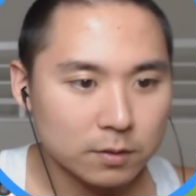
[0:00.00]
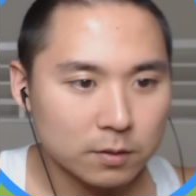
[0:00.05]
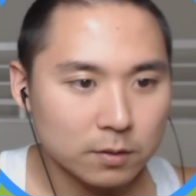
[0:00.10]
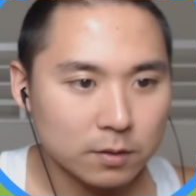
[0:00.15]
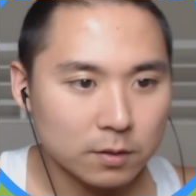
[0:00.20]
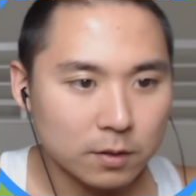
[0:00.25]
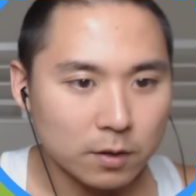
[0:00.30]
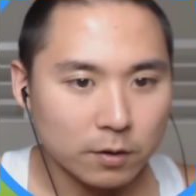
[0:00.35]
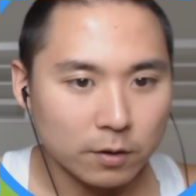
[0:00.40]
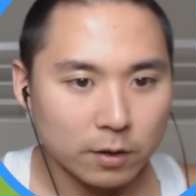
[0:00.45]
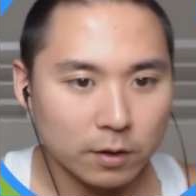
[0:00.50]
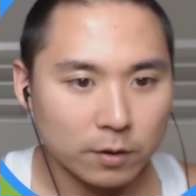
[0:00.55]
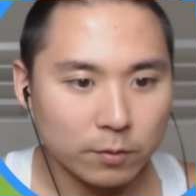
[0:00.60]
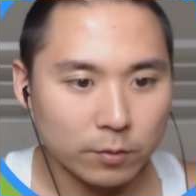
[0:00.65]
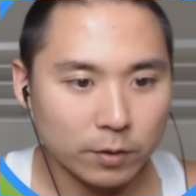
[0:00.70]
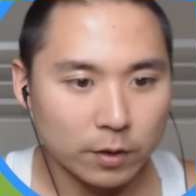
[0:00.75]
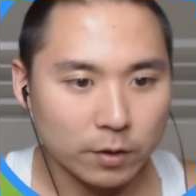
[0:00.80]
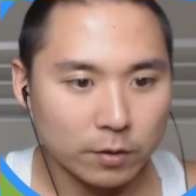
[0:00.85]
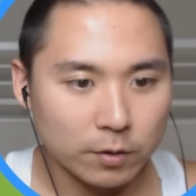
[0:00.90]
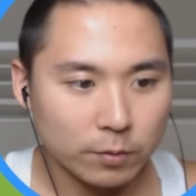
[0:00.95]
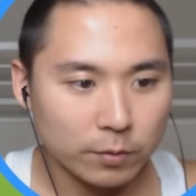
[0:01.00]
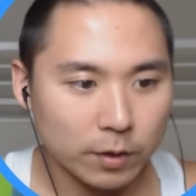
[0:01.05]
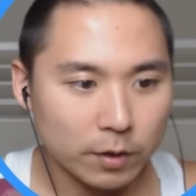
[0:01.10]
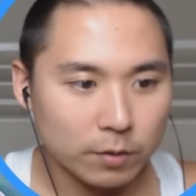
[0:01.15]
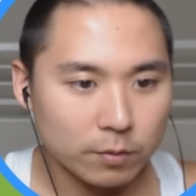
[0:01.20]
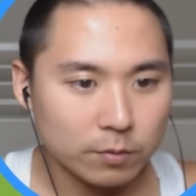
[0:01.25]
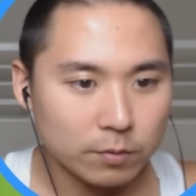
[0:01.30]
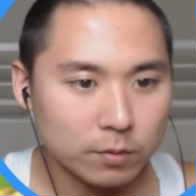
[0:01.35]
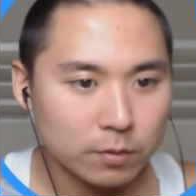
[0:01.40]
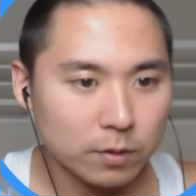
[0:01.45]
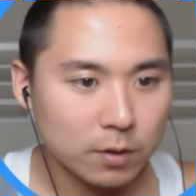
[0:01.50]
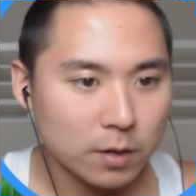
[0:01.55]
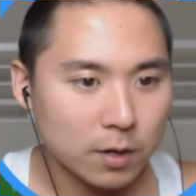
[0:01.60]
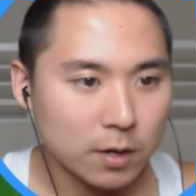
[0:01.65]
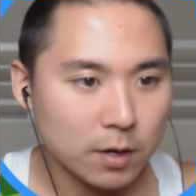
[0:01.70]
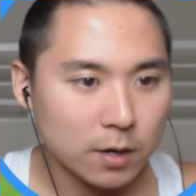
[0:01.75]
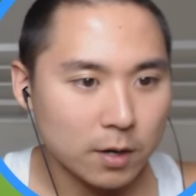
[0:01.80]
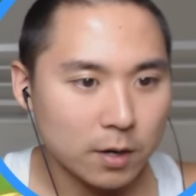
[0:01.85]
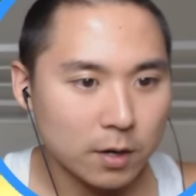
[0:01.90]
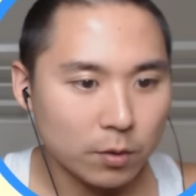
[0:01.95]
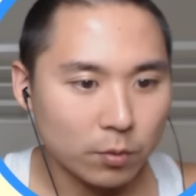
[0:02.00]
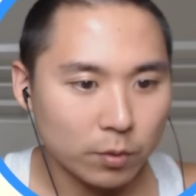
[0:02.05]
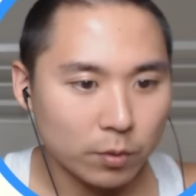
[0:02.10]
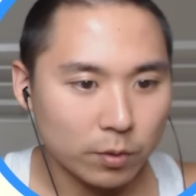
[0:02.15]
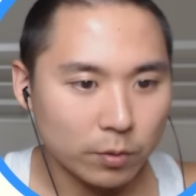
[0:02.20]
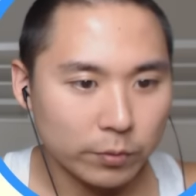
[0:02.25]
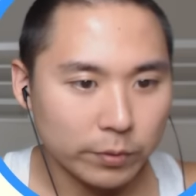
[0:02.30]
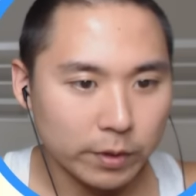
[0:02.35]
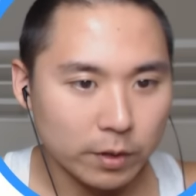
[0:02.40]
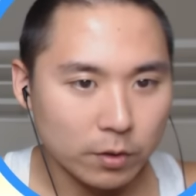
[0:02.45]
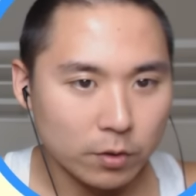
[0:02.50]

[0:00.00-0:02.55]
Okay, here we go, here we go. Uh, where are we?